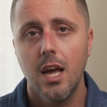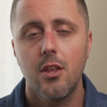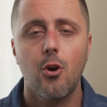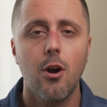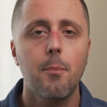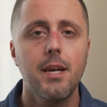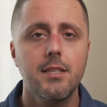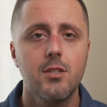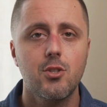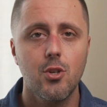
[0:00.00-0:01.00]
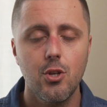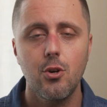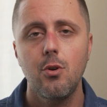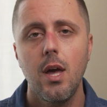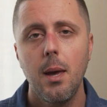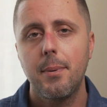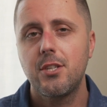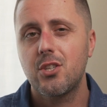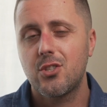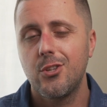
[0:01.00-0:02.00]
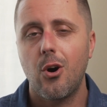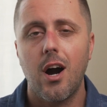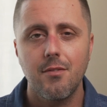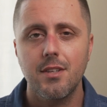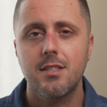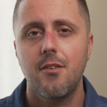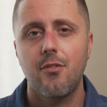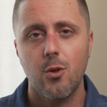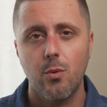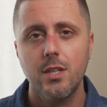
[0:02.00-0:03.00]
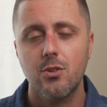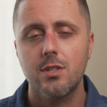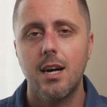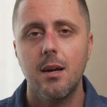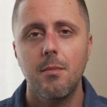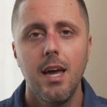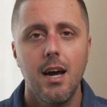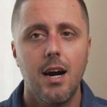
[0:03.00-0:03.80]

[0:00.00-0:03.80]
There are places to do, but just know obviously for the winter time,